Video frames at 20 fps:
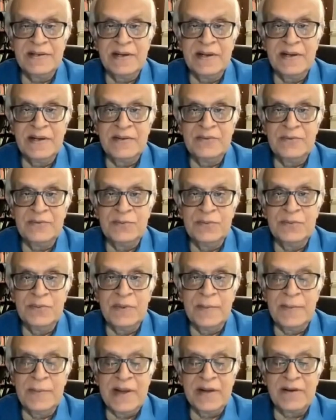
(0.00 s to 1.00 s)

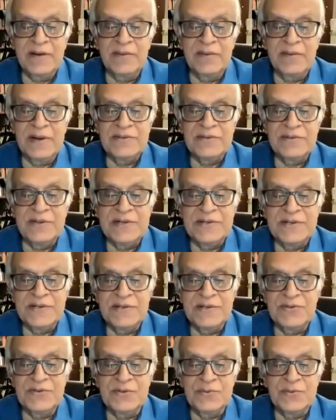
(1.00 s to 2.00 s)
to my
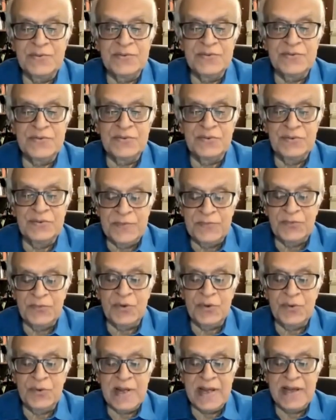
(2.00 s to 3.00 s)
congratulations to
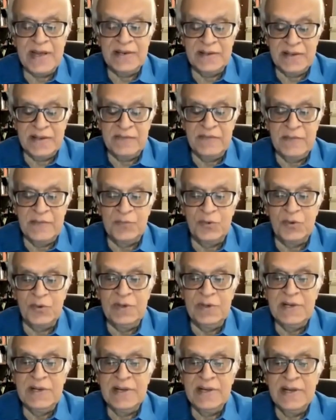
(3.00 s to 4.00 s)
Sudipto and
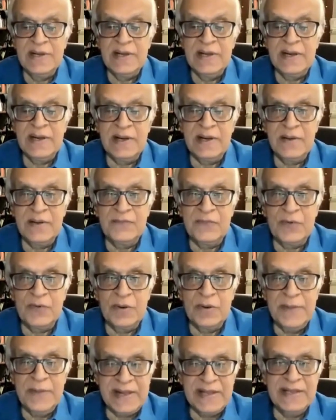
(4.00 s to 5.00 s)
Vipul
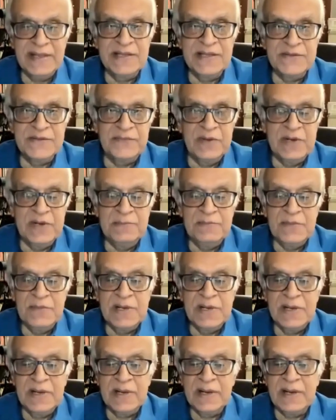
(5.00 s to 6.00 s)
for making this film,
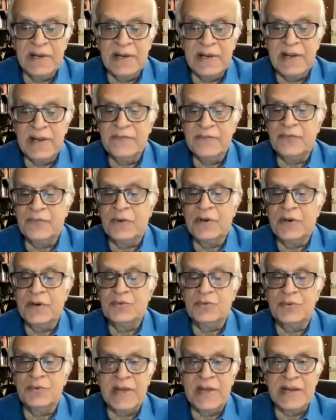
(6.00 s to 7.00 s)
and
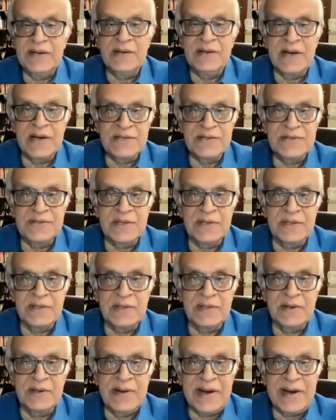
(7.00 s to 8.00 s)
for to Ken Nas,
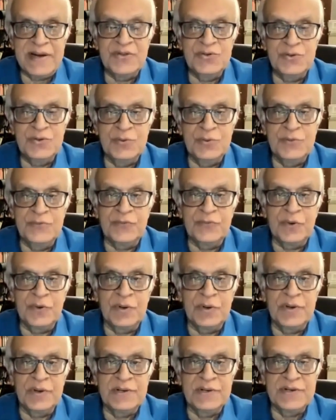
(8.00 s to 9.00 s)
gratitude
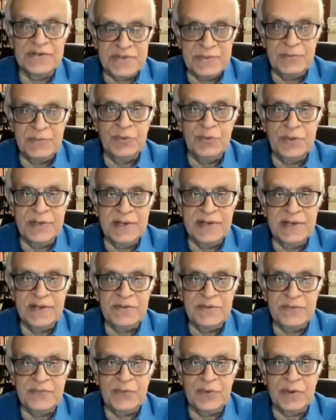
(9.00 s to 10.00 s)
for distributing
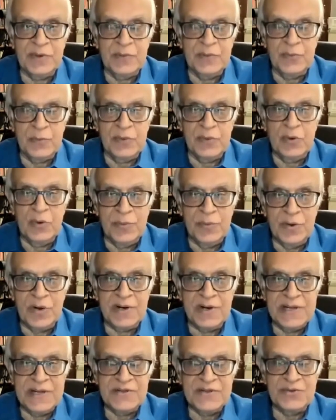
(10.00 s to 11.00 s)
it for a global
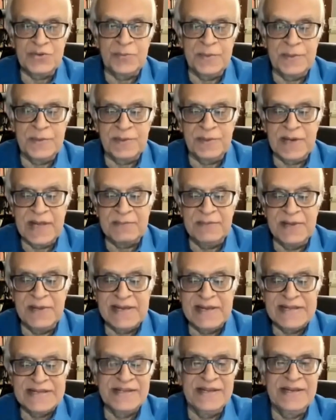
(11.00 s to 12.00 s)
audience so people like
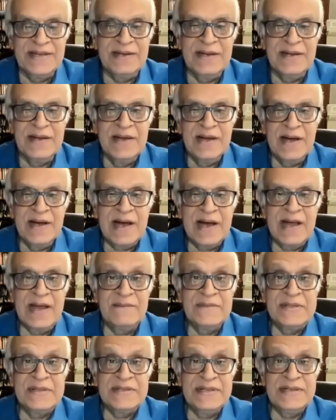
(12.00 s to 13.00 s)
me can see it. I
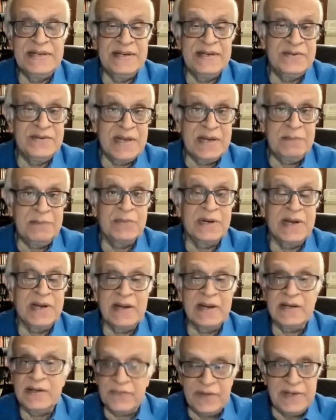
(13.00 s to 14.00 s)
haven't seen it yet, but
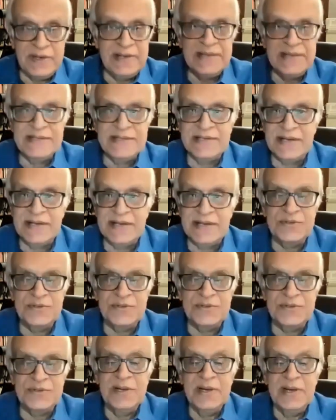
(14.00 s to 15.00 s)
I definitely intend to
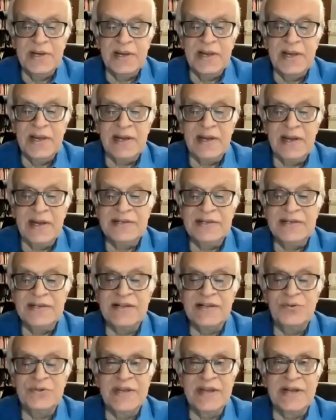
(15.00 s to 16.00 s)
see it, and I
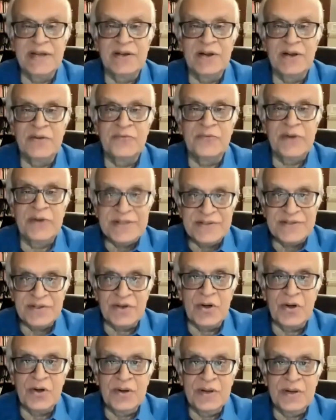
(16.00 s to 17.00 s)
intend to take a lot of friends
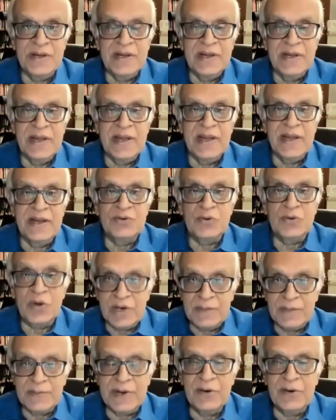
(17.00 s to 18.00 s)
along and
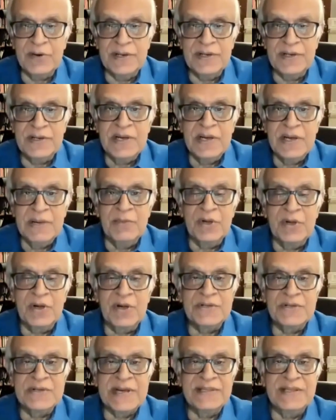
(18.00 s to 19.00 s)
talk about it,
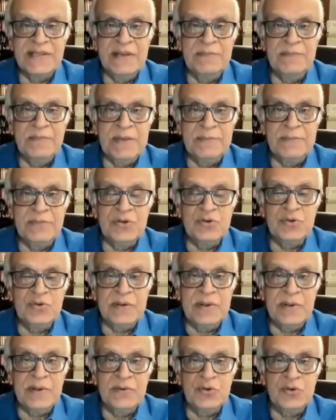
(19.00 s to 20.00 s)
because I think people
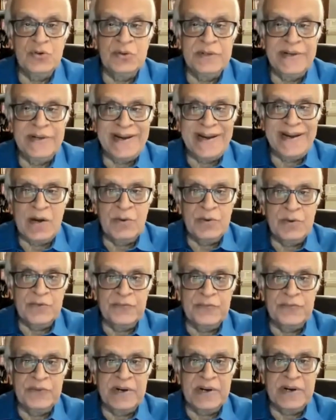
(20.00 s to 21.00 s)
should get out
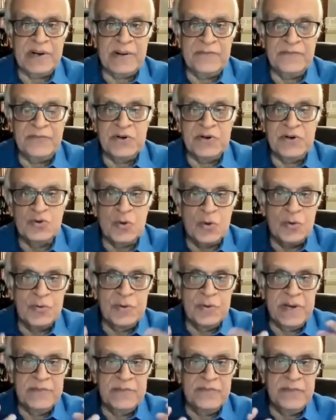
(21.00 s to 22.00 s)
of their comfort
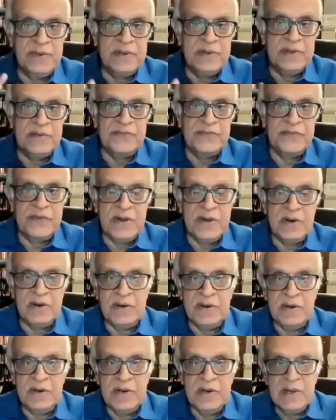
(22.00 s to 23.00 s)
zone and
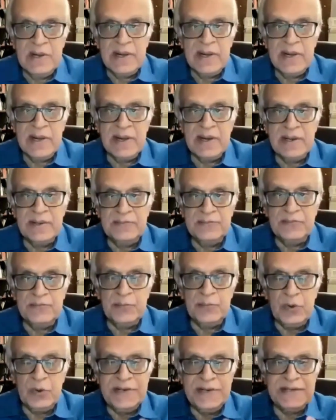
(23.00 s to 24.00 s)
fear and
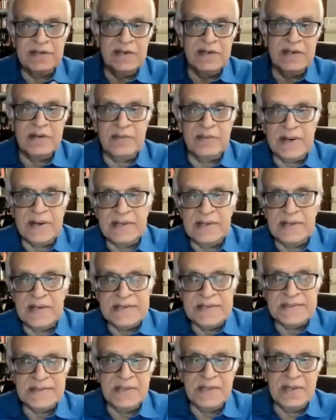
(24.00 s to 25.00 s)
political
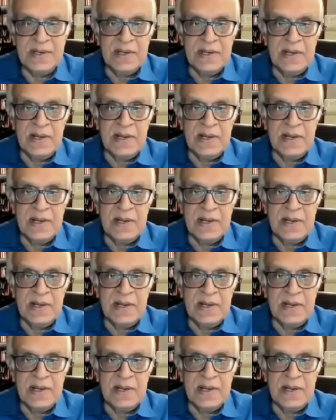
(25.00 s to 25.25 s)
correctness.